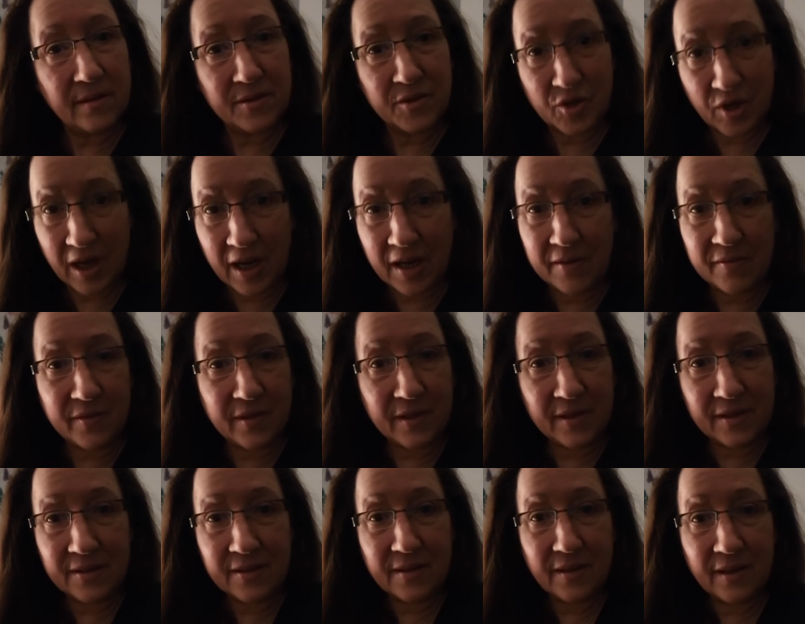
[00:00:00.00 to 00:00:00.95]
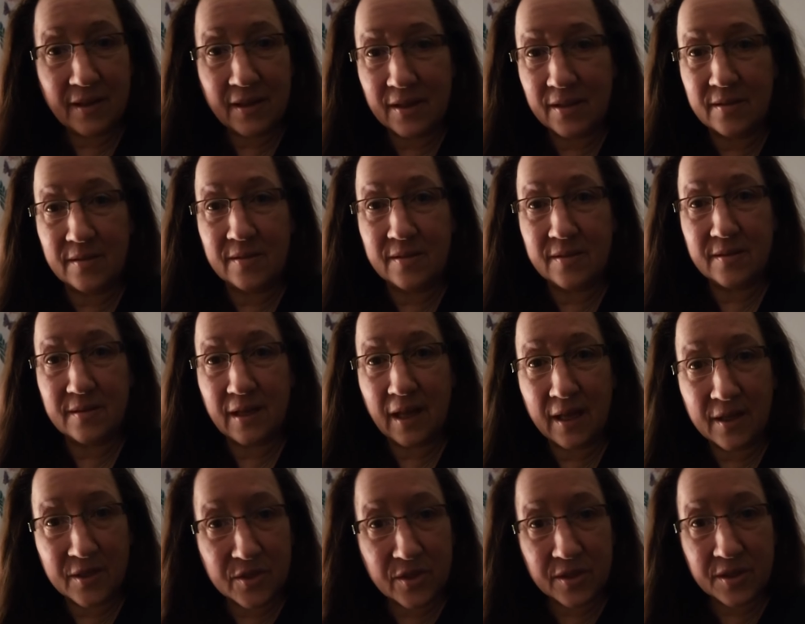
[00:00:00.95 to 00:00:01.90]
driving and
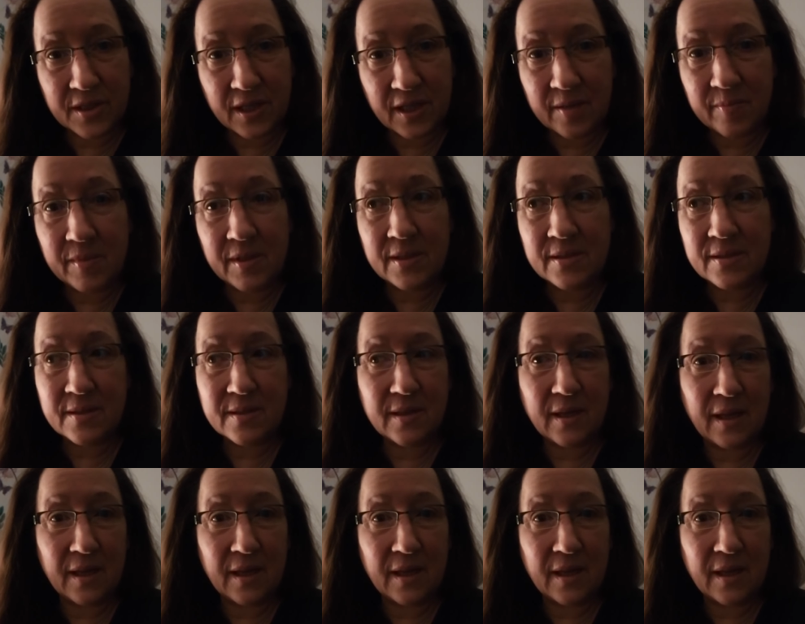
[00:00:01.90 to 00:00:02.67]
entertainment